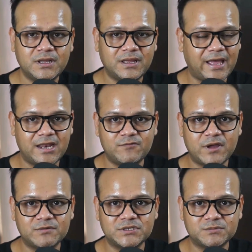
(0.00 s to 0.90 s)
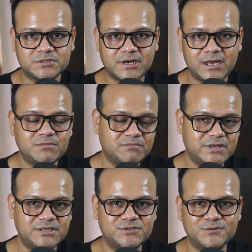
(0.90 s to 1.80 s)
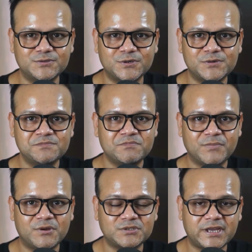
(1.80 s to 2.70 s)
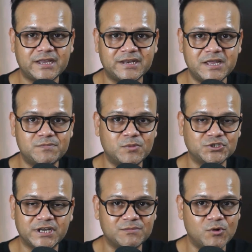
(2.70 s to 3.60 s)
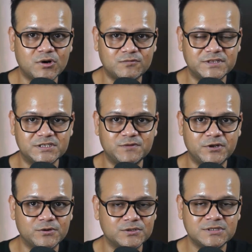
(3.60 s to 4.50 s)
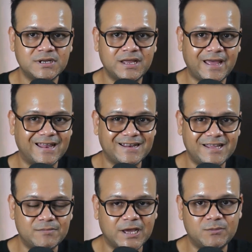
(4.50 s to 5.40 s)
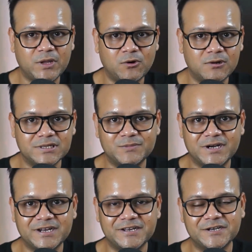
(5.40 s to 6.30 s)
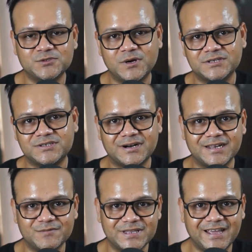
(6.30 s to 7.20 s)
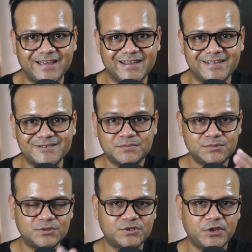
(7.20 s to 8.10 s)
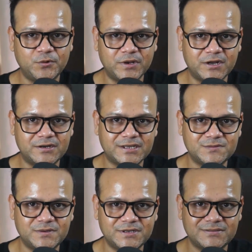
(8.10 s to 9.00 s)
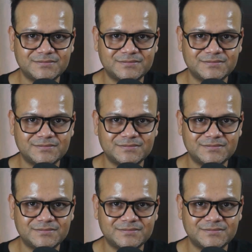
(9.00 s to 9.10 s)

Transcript: and if you haven't subscribed, please do so, because I can keep pushing more of these videos and keep helping all the marketeers who are struggling with AI. So see you in our next video.